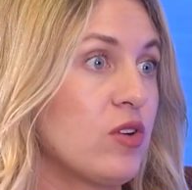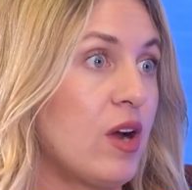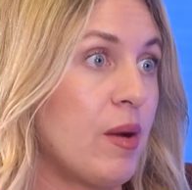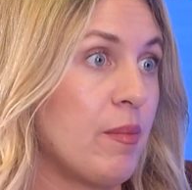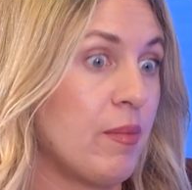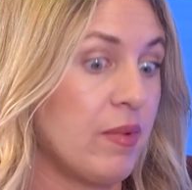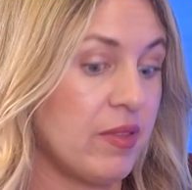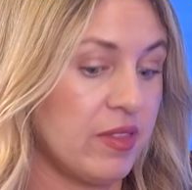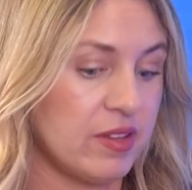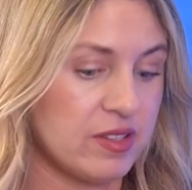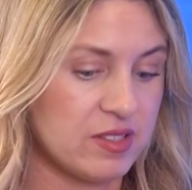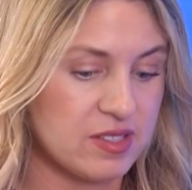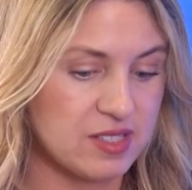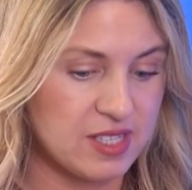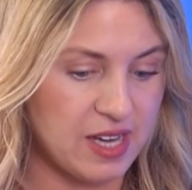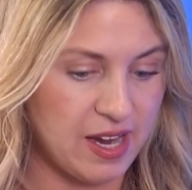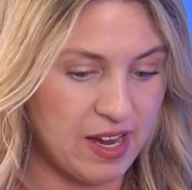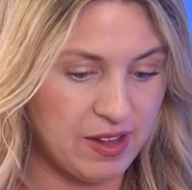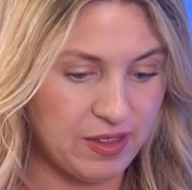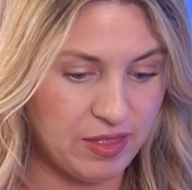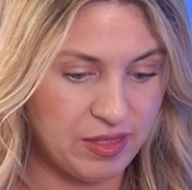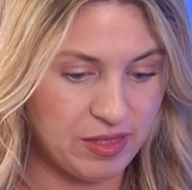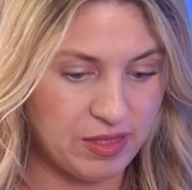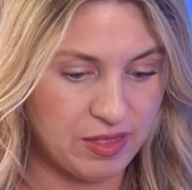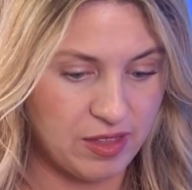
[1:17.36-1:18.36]
grandmother's
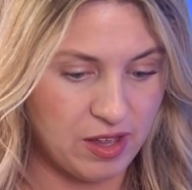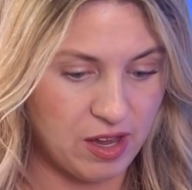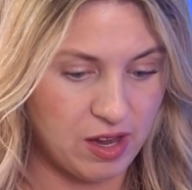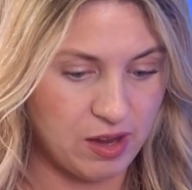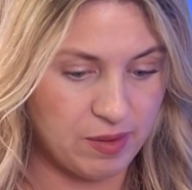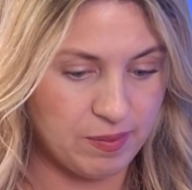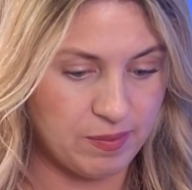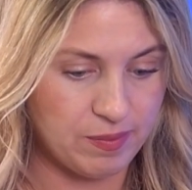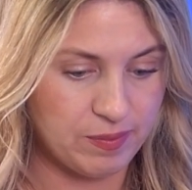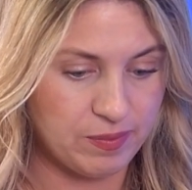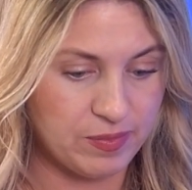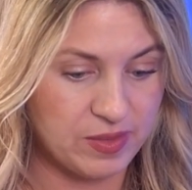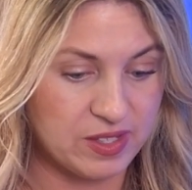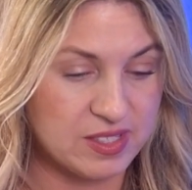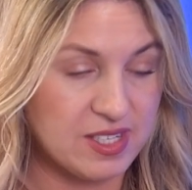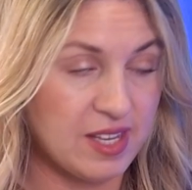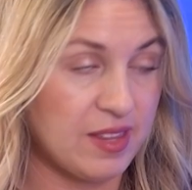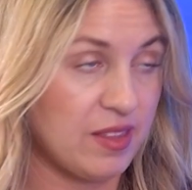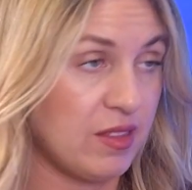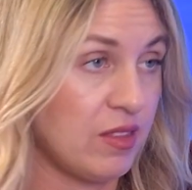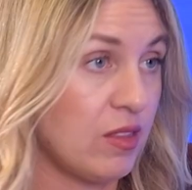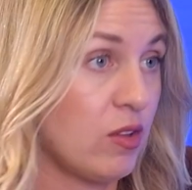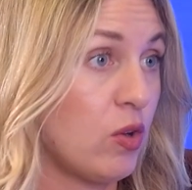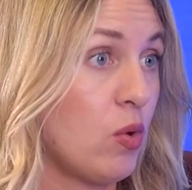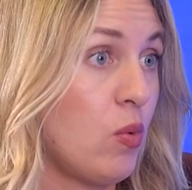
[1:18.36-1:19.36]
death, um, the death
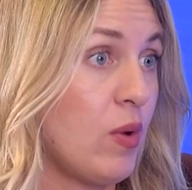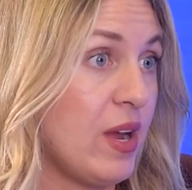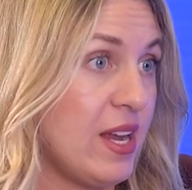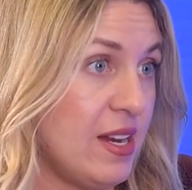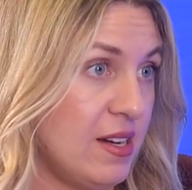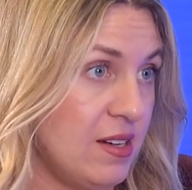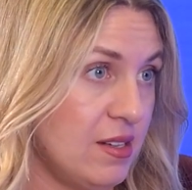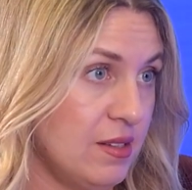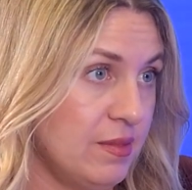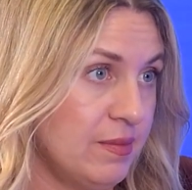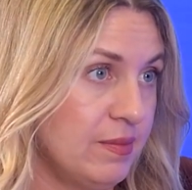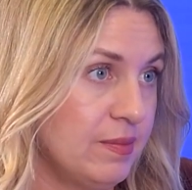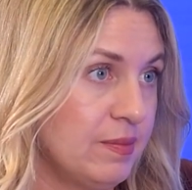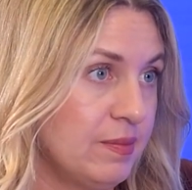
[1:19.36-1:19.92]
of the Queen.